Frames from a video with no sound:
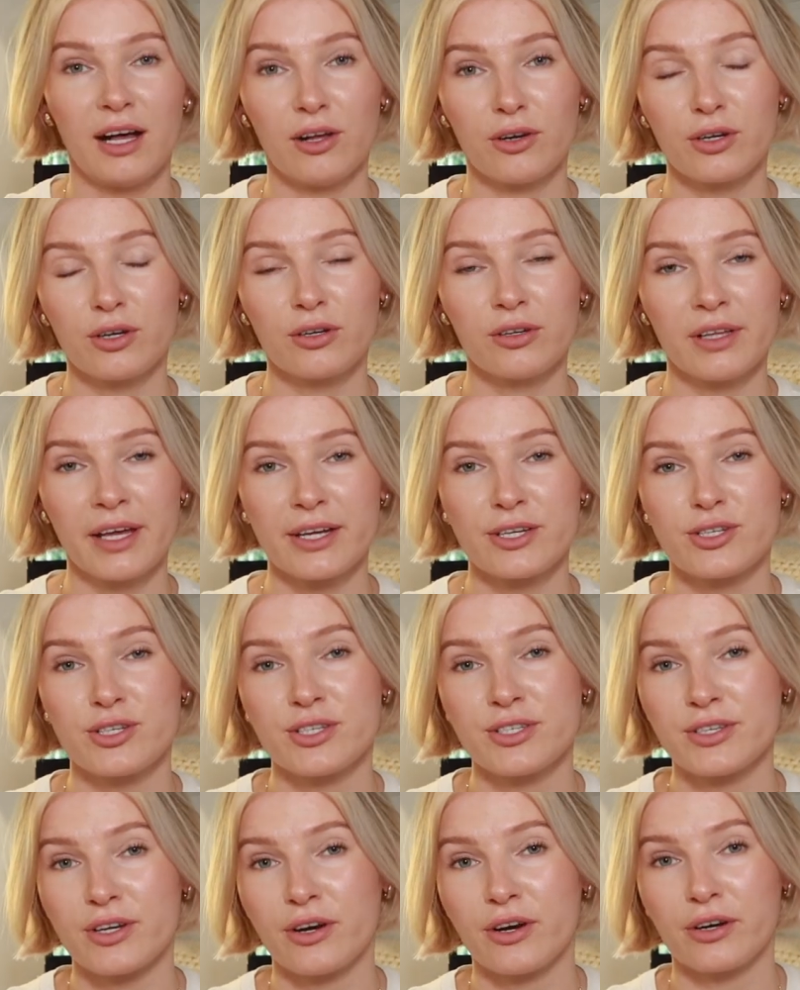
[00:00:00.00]
L curl
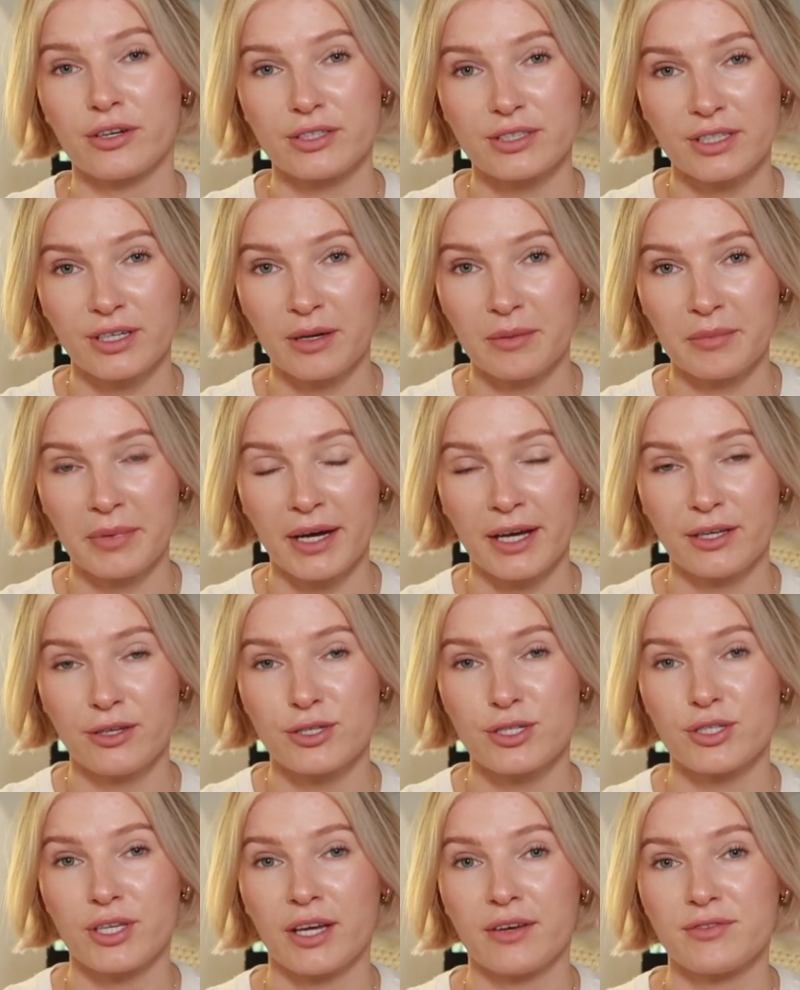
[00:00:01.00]
lashes are hard to come by. You
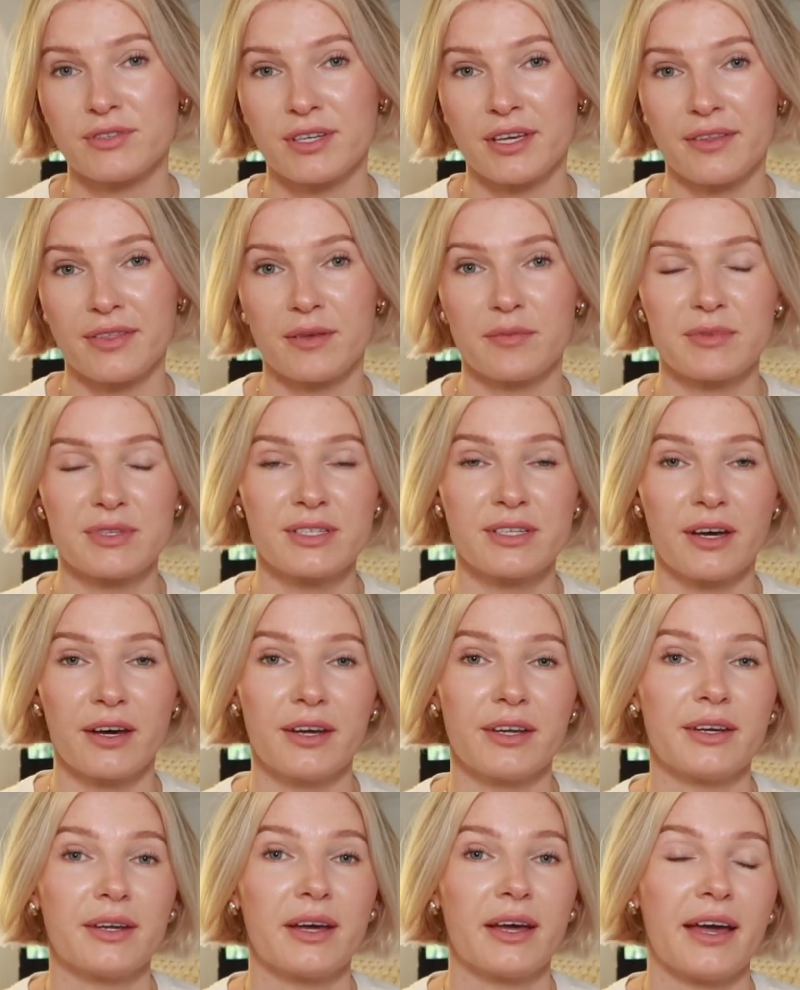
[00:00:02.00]
usually have to get them
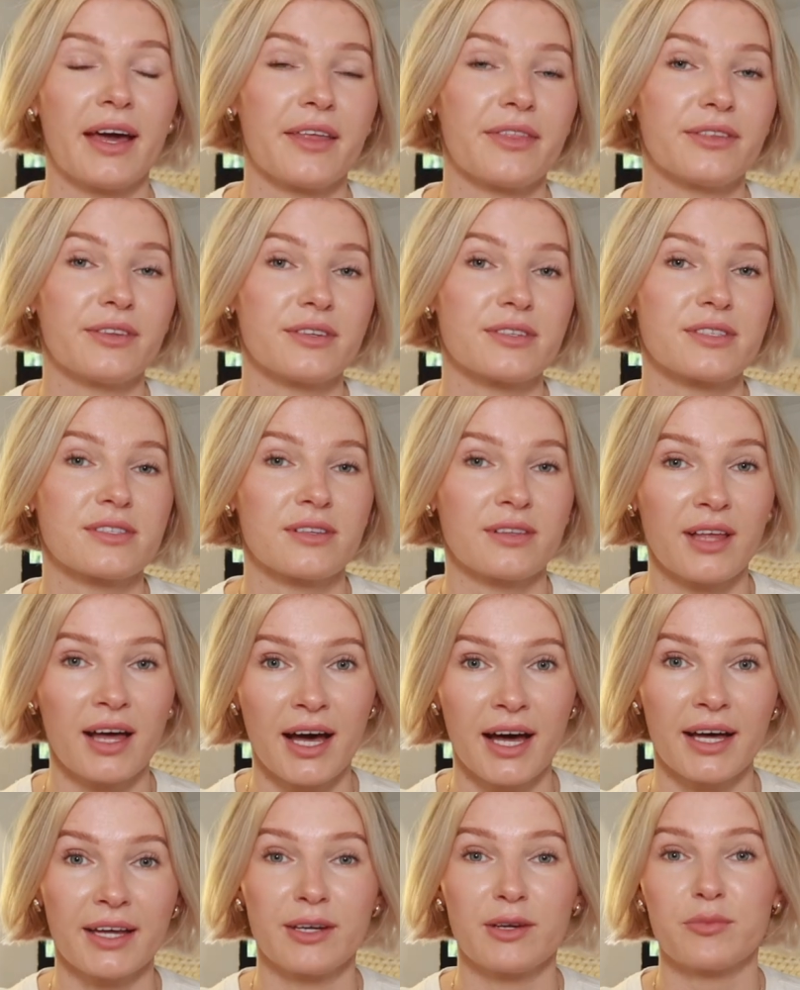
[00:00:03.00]
done at the
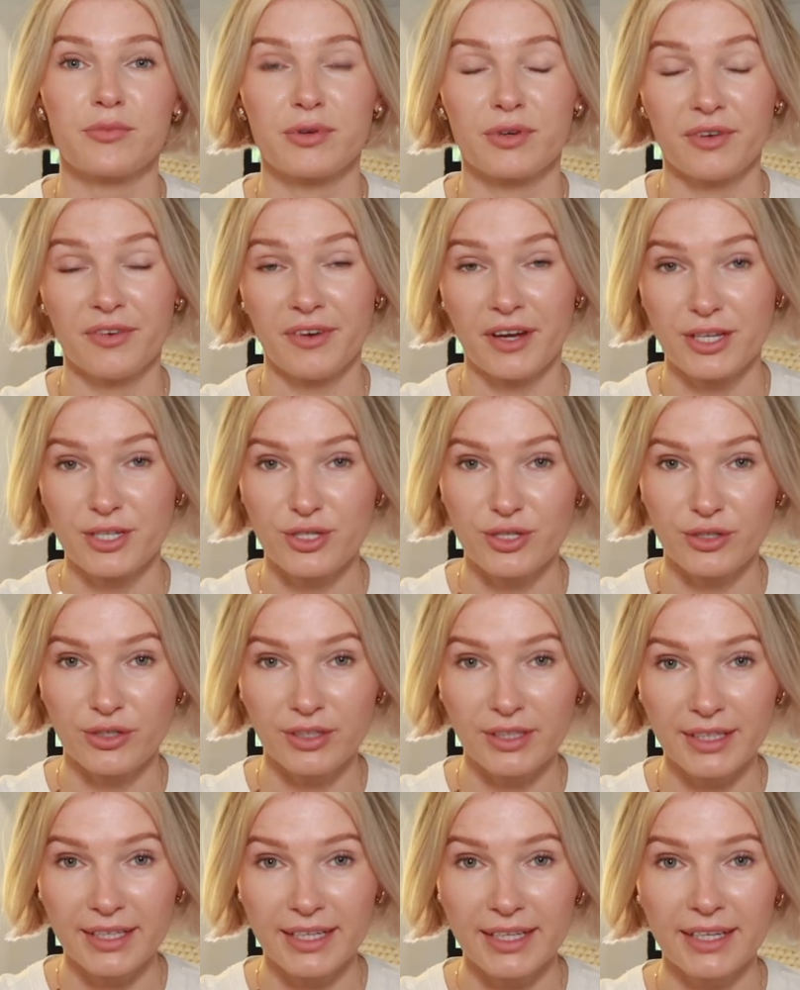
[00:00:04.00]
salon
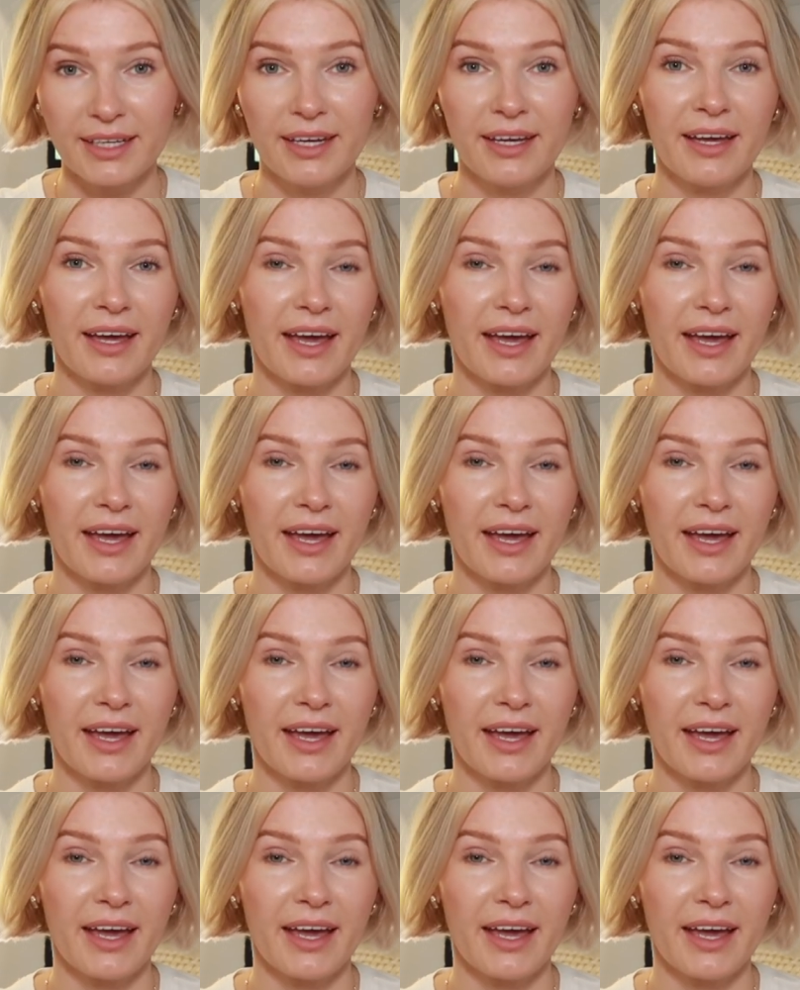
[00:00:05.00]
professionally.